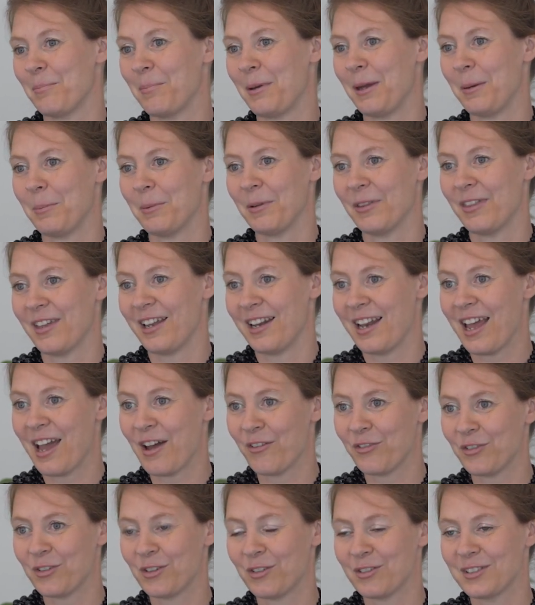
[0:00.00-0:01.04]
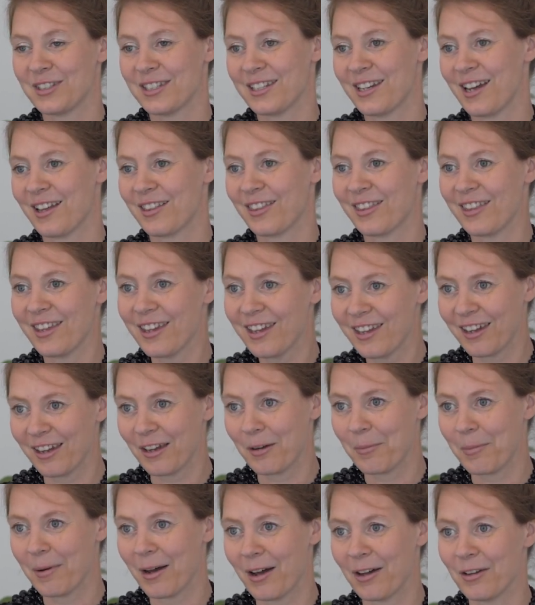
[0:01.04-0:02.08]
people then have to start thinking
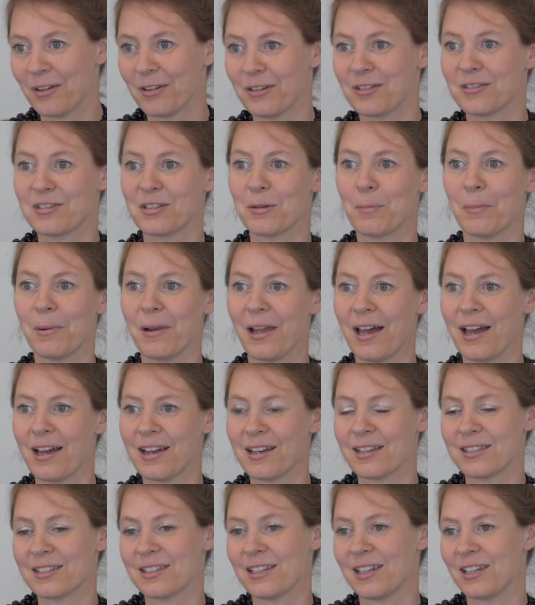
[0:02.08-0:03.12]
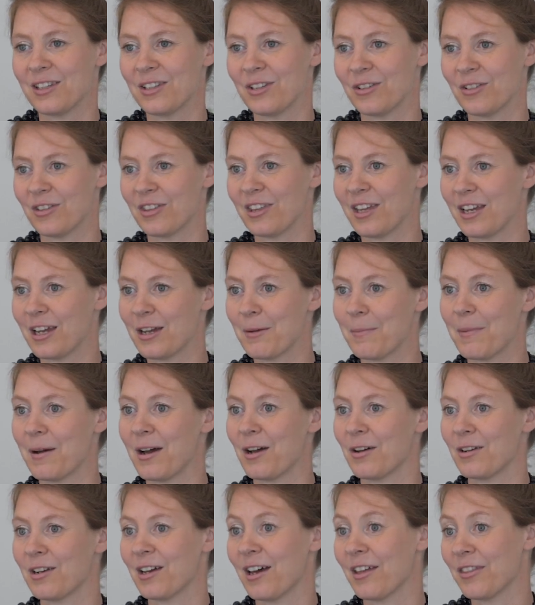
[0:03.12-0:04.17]
about it. Suppliers need to think
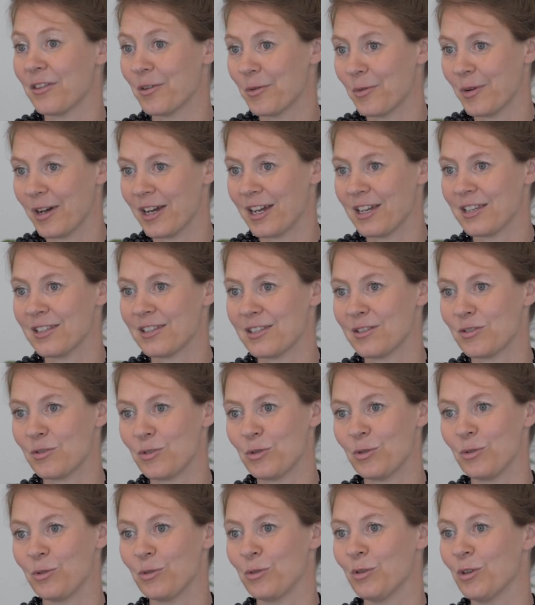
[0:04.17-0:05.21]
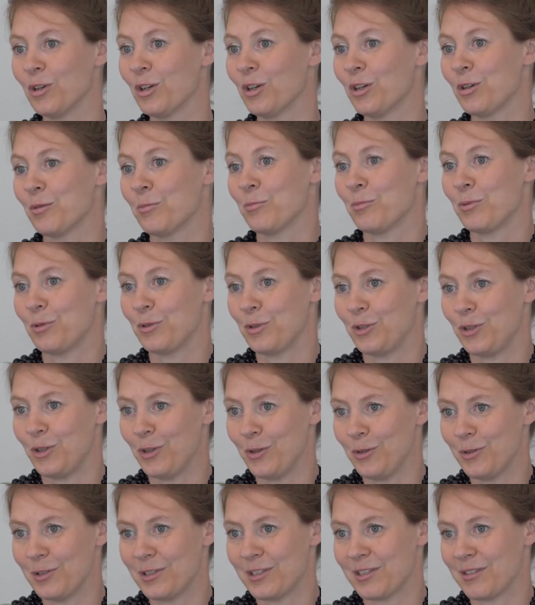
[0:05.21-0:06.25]
about other ways to
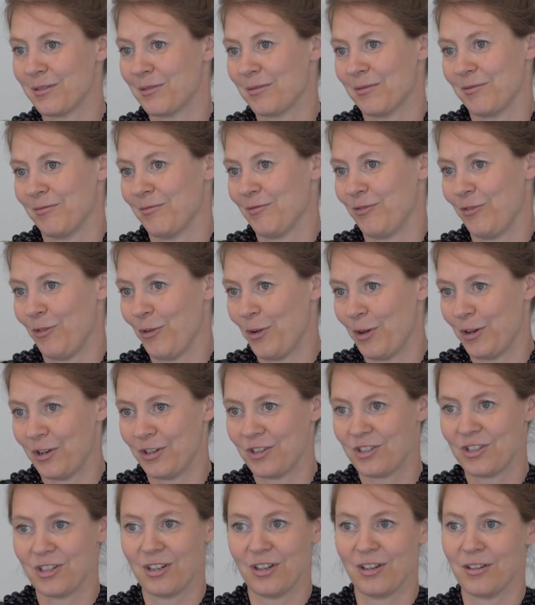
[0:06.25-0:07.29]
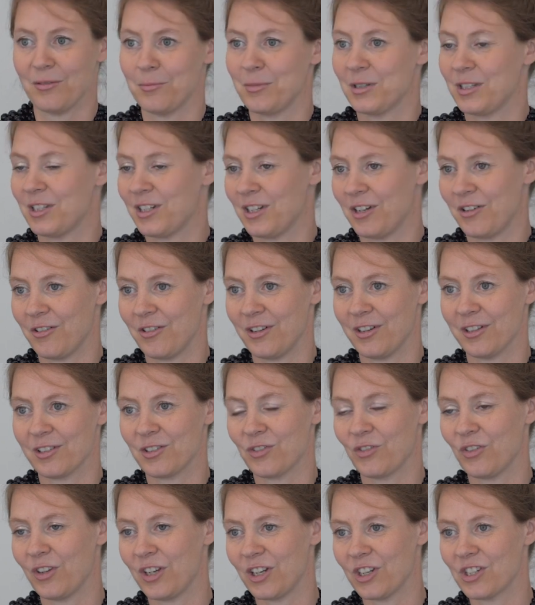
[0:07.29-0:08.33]
produce furniture,
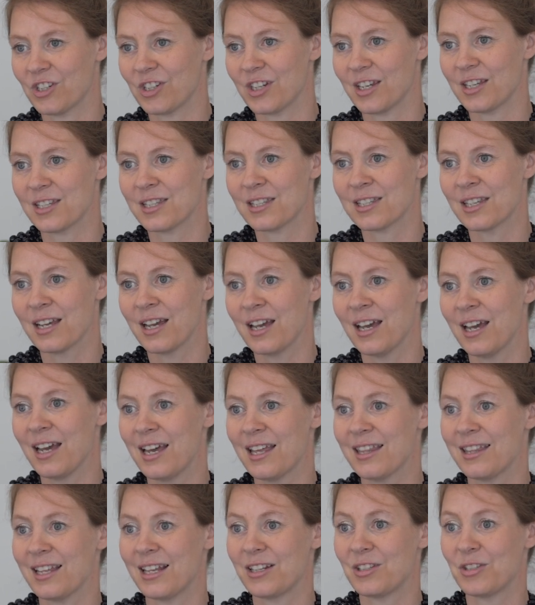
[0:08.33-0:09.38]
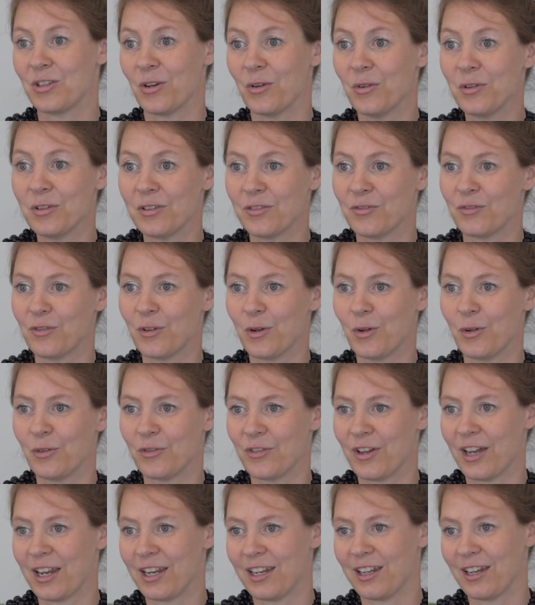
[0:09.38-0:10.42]
materials, finishes that don't
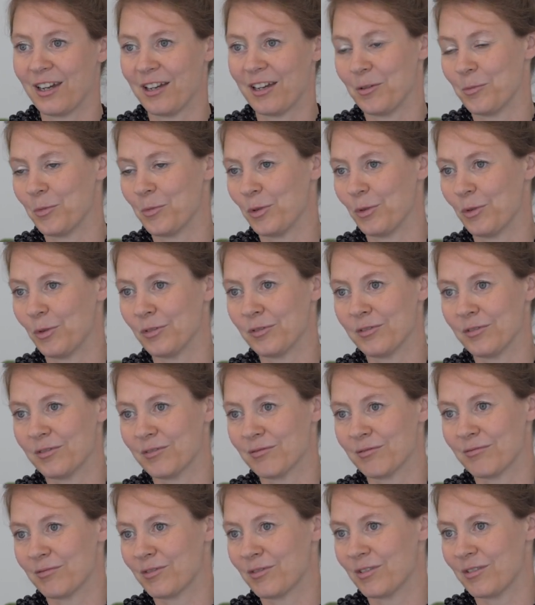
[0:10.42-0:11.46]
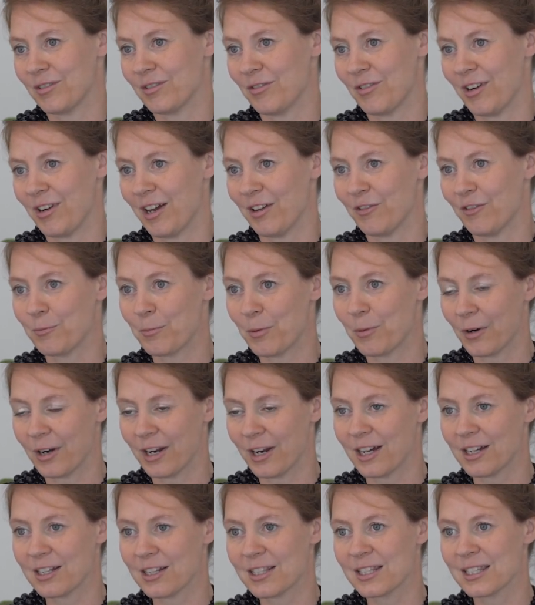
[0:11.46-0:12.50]
involve any animal-derived
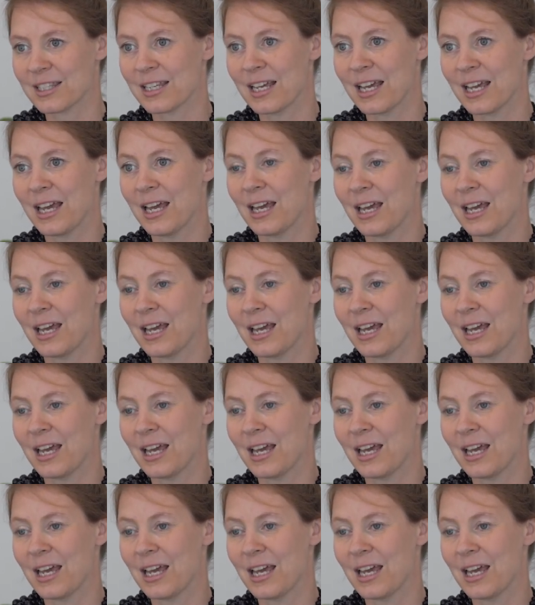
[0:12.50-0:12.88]
products,